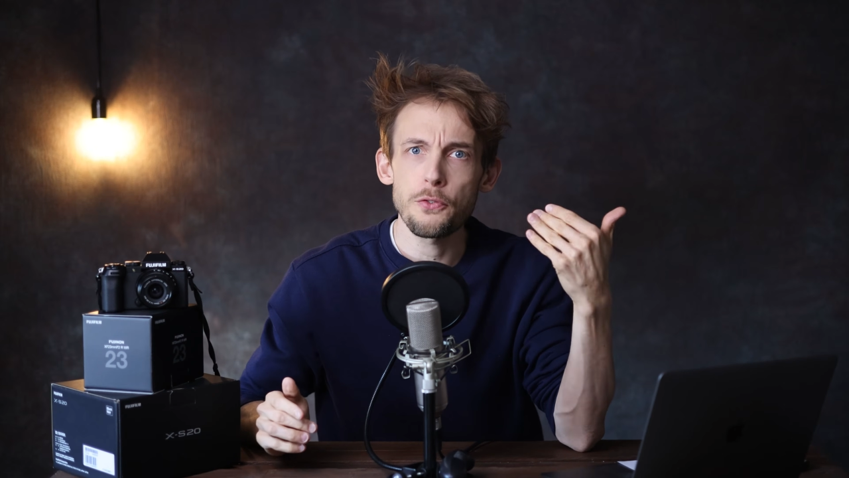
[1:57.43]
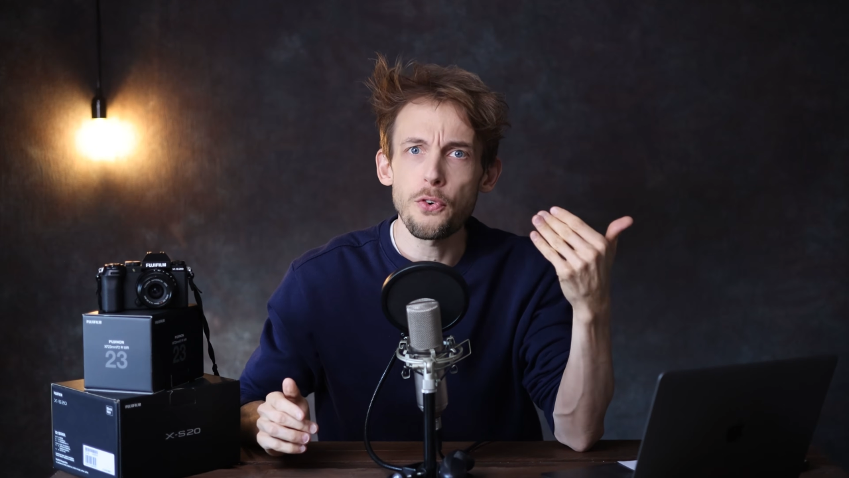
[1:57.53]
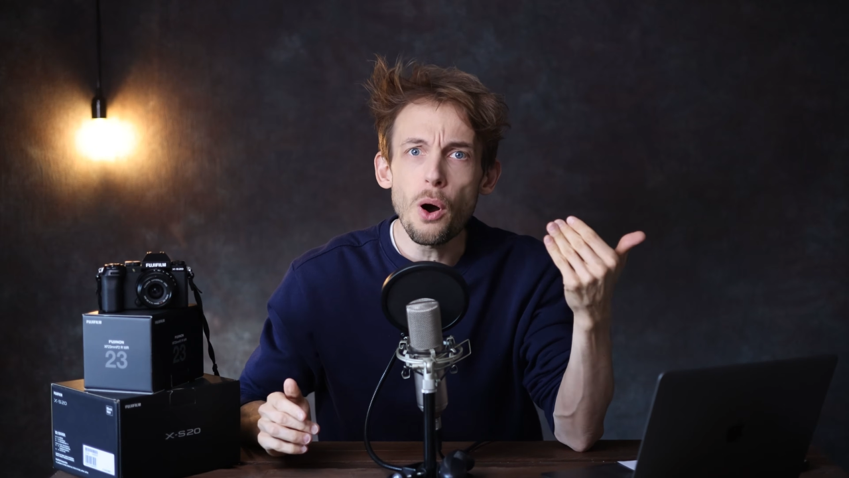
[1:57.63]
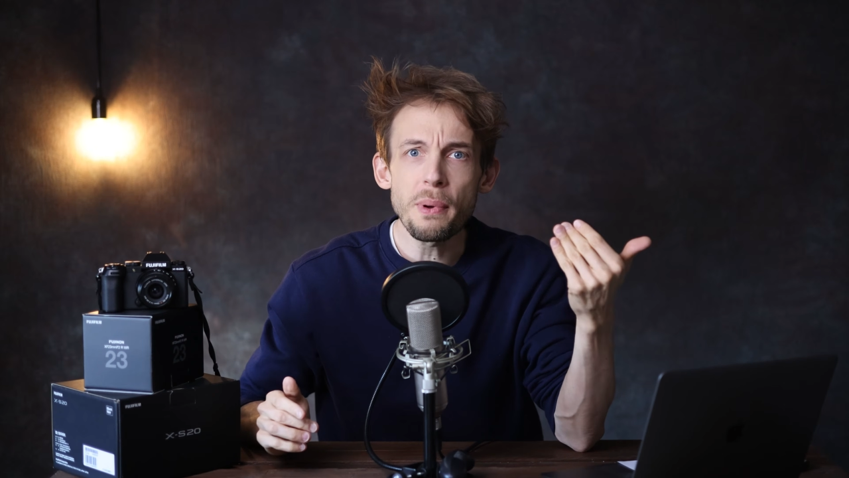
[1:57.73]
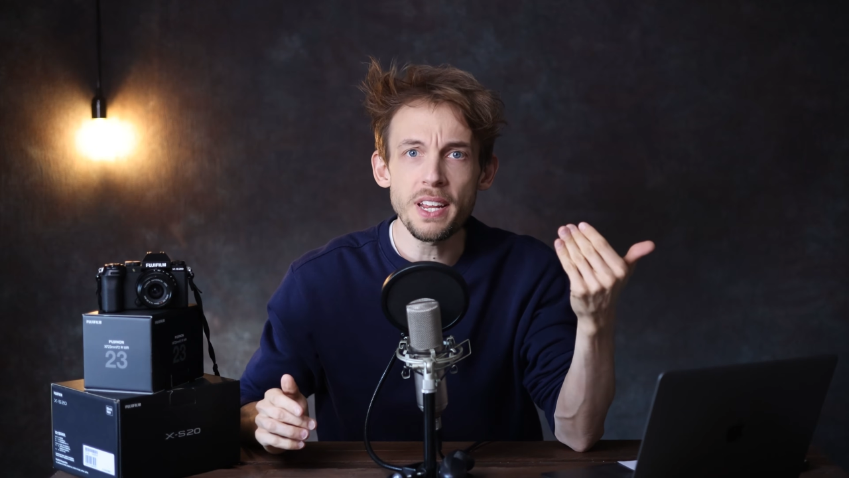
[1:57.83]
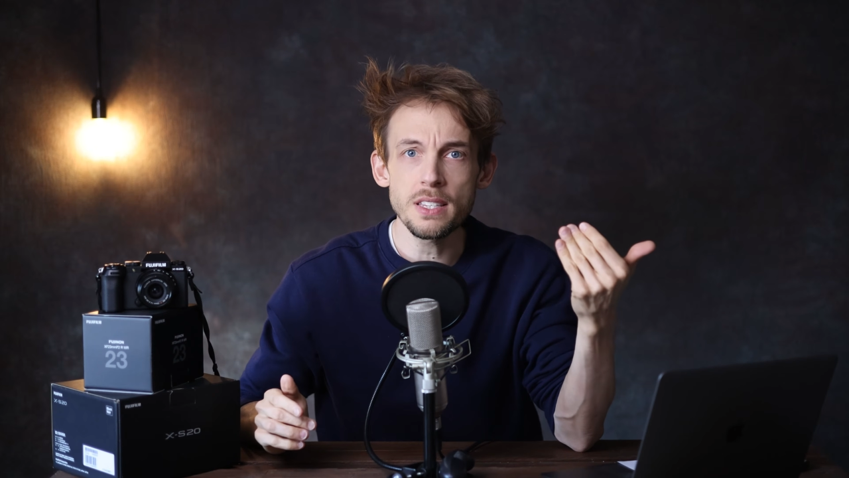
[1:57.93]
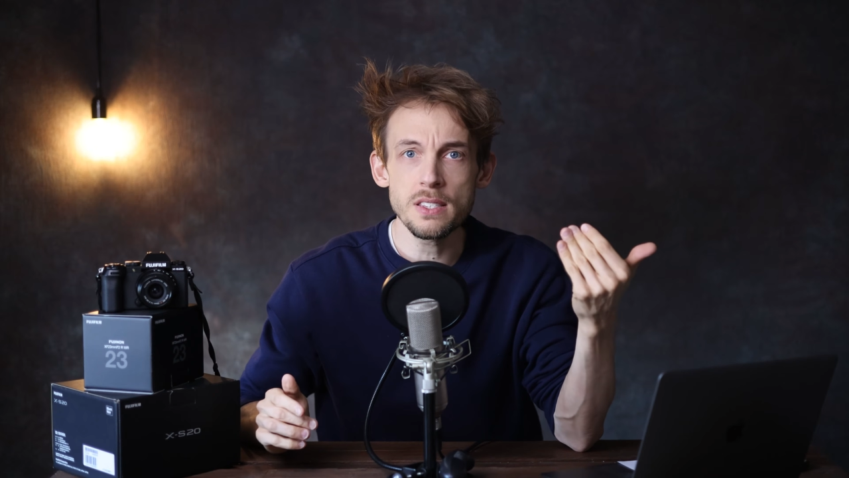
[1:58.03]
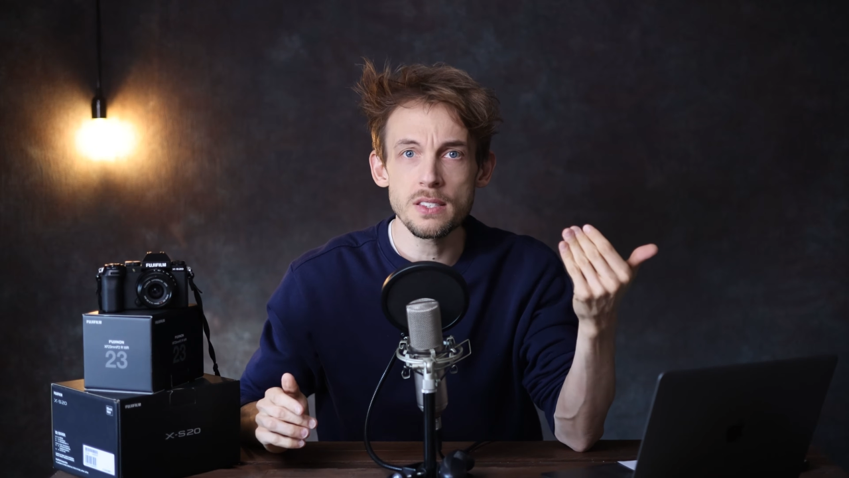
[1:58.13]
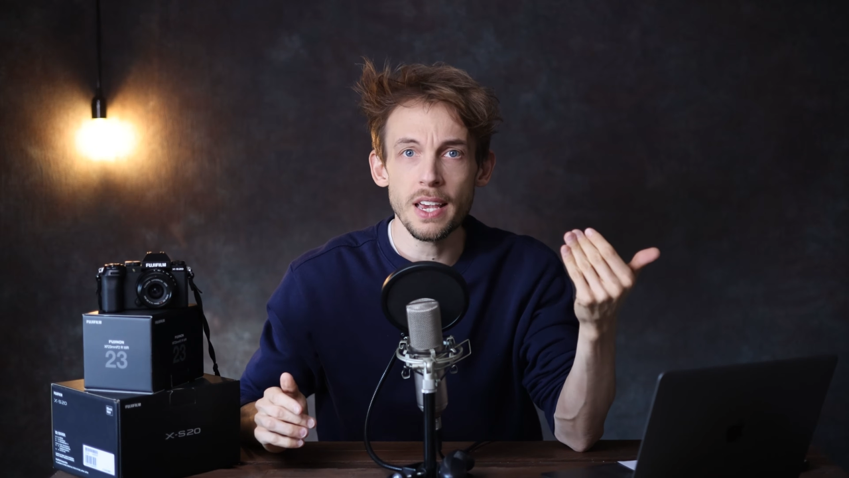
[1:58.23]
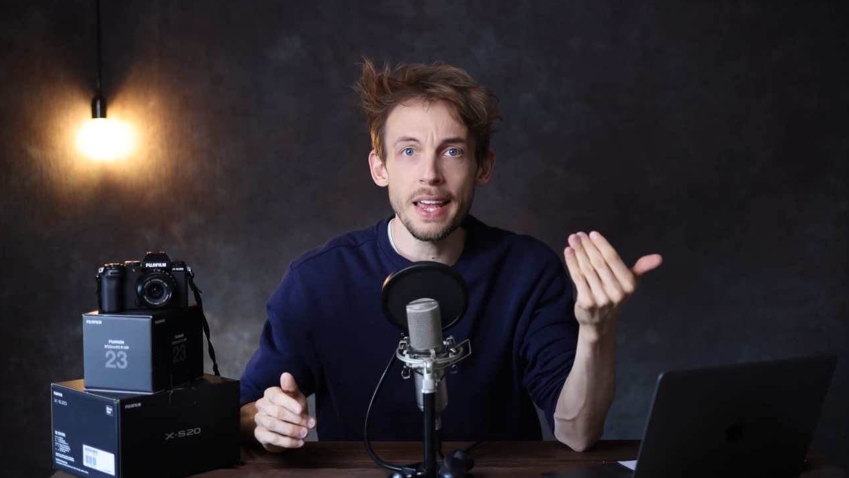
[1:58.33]
4
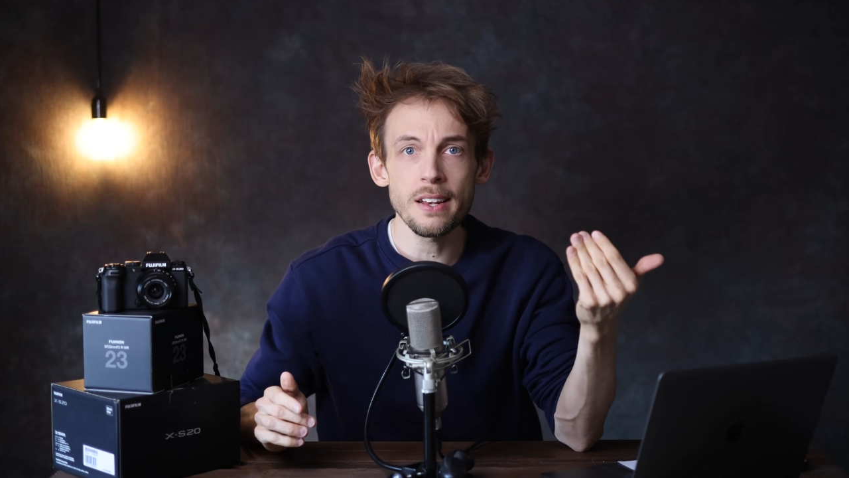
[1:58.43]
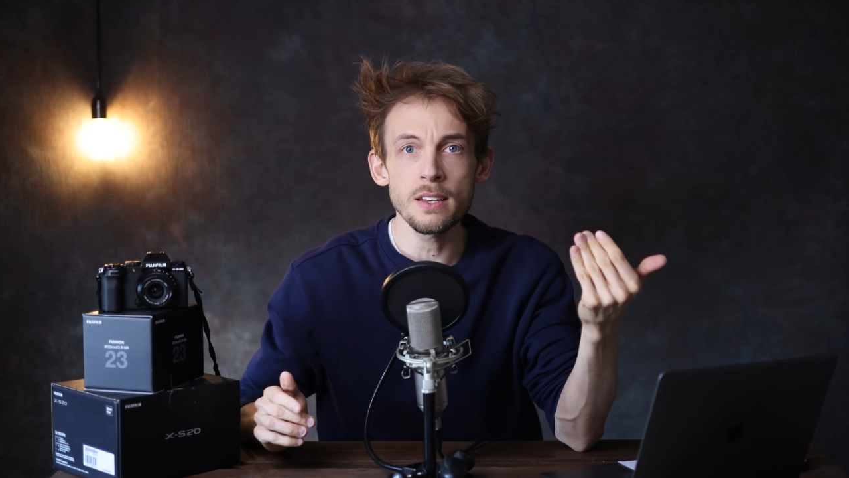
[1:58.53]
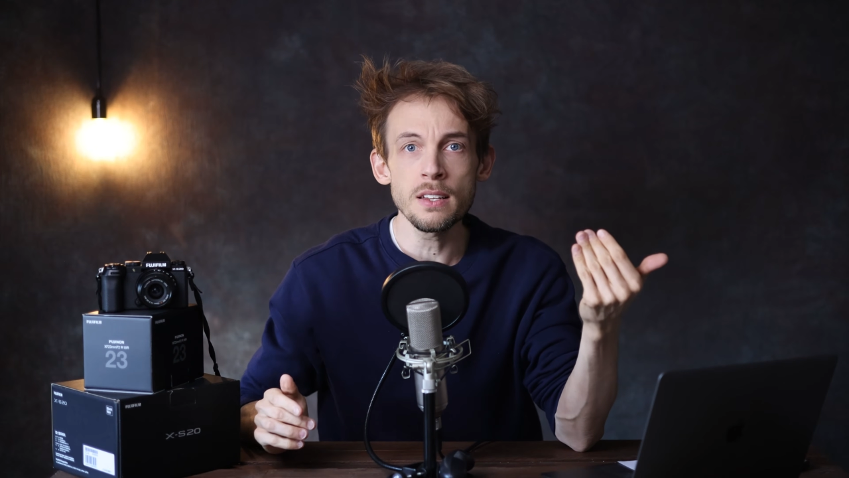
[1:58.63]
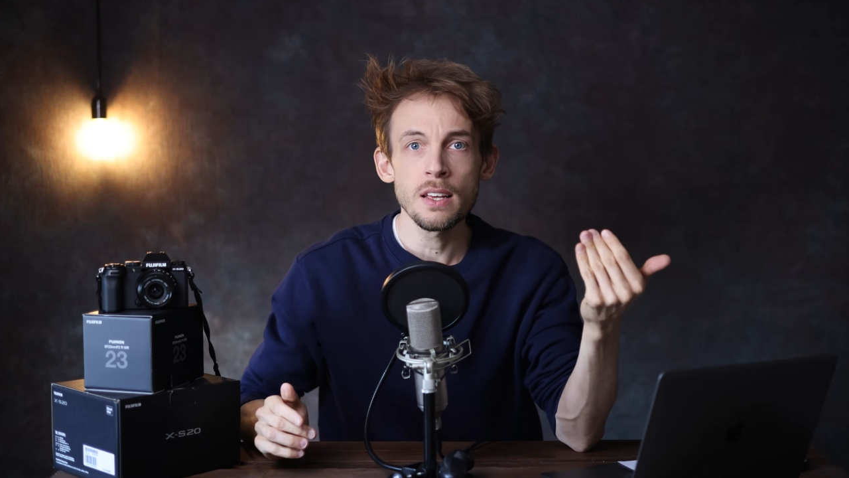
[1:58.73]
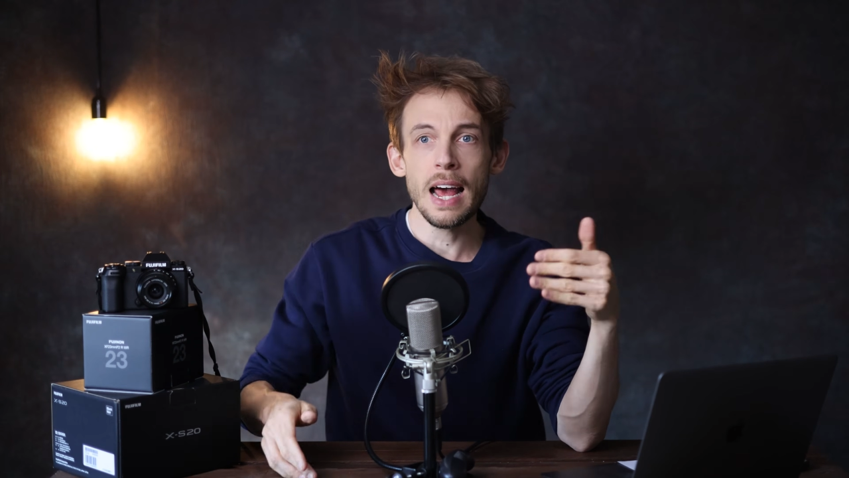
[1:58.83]
minutes in,